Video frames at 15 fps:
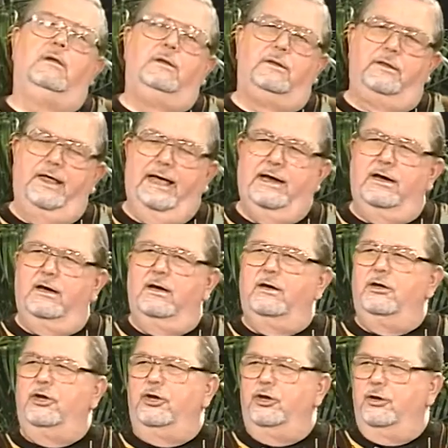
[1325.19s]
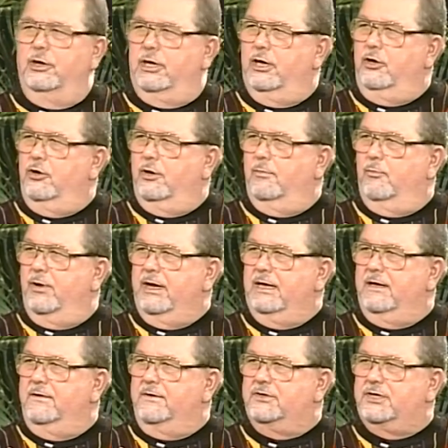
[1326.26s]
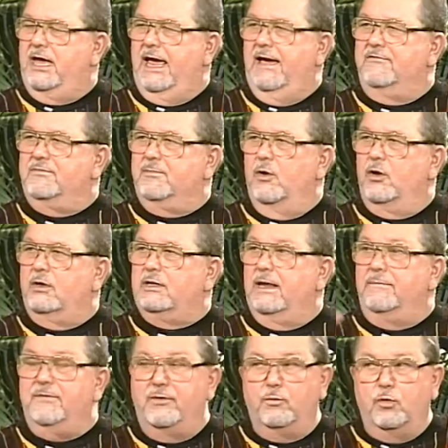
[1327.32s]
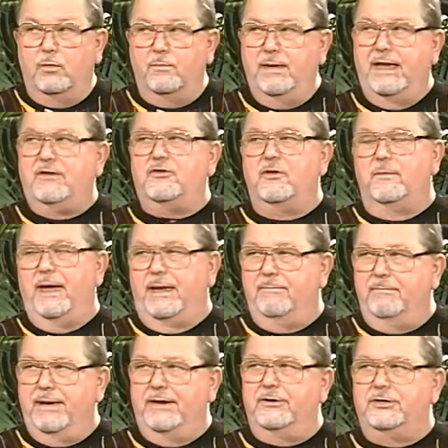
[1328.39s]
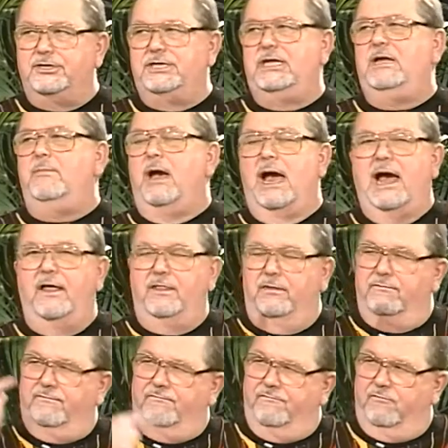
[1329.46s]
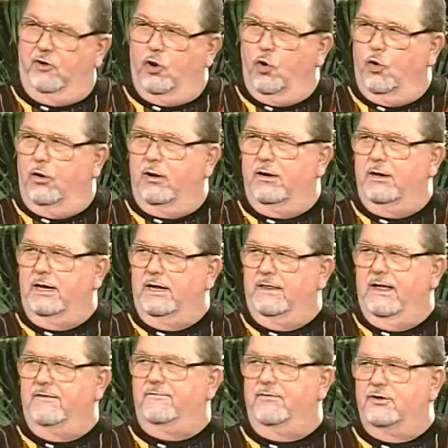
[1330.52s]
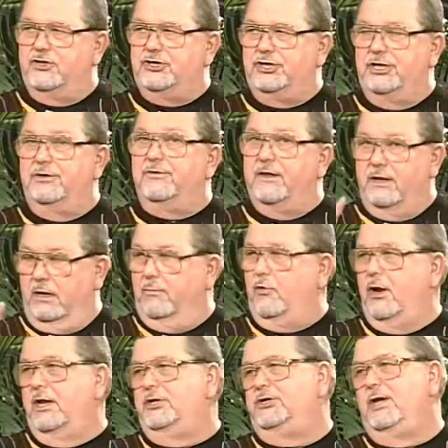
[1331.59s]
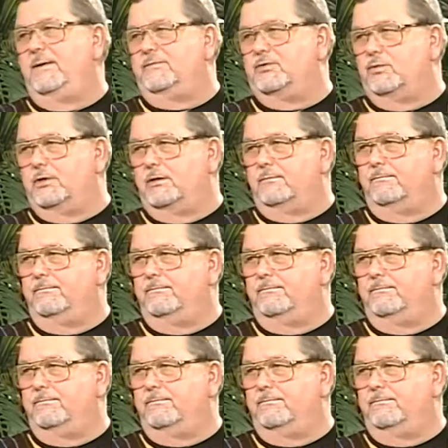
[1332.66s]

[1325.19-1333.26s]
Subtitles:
that you can bring into this Cavs ball club that will make them a better team on the floor in that first year than LeBron James will.